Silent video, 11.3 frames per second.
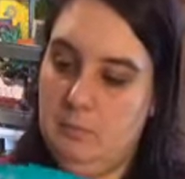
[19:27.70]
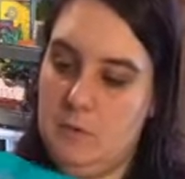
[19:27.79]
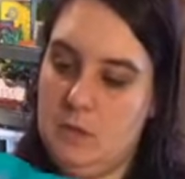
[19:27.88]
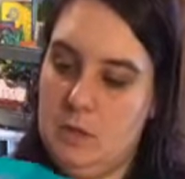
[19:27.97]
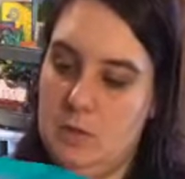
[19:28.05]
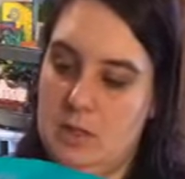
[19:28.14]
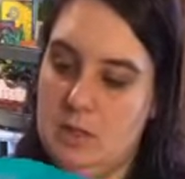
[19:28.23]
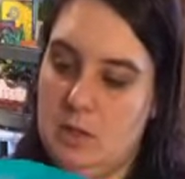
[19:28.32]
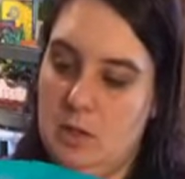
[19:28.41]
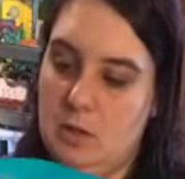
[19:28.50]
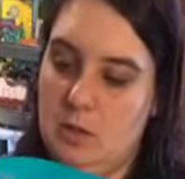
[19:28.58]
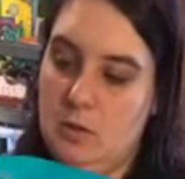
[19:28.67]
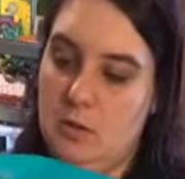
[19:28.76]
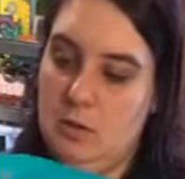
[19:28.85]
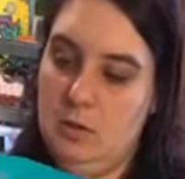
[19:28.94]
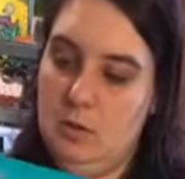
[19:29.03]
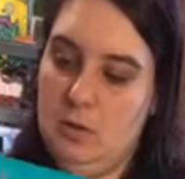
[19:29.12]
2 weeks ago,
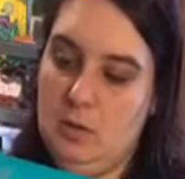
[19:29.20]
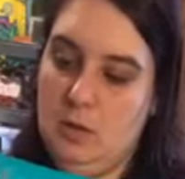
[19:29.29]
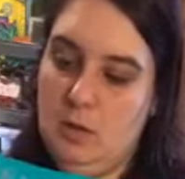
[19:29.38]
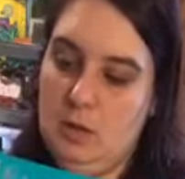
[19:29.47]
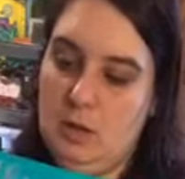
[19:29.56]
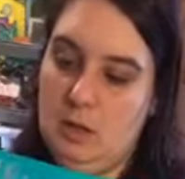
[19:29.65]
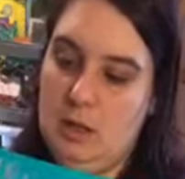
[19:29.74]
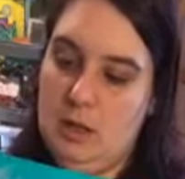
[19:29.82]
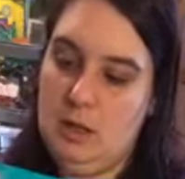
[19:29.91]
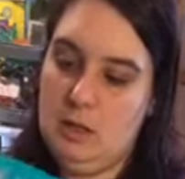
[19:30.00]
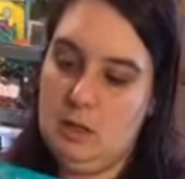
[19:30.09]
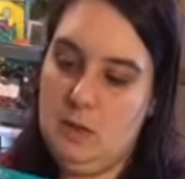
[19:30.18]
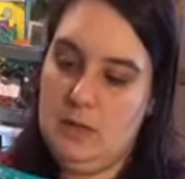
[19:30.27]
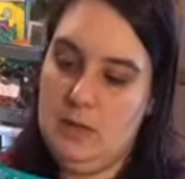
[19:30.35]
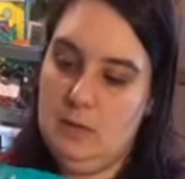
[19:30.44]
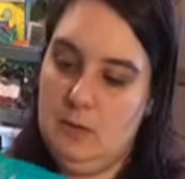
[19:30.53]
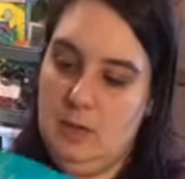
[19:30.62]
and so I
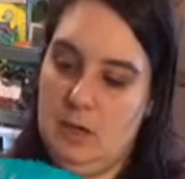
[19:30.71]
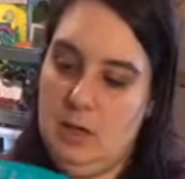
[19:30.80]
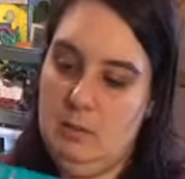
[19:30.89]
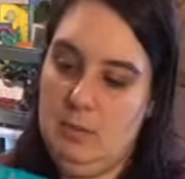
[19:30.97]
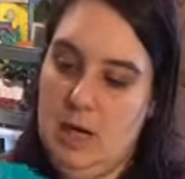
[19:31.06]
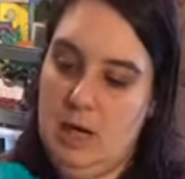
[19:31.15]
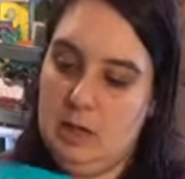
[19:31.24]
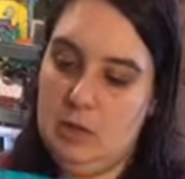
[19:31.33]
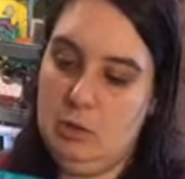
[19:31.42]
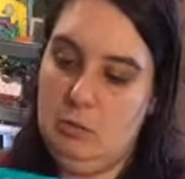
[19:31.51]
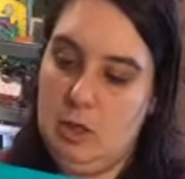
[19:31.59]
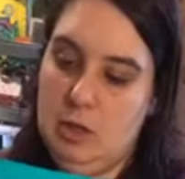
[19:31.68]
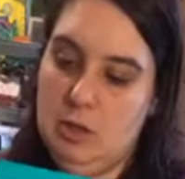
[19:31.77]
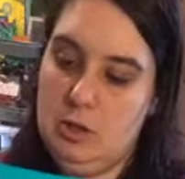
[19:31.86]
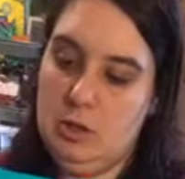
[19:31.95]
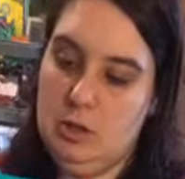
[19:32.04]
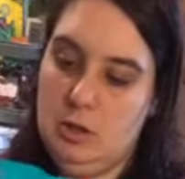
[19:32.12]
didn't really unpack too
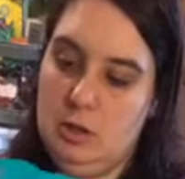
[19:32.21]
much.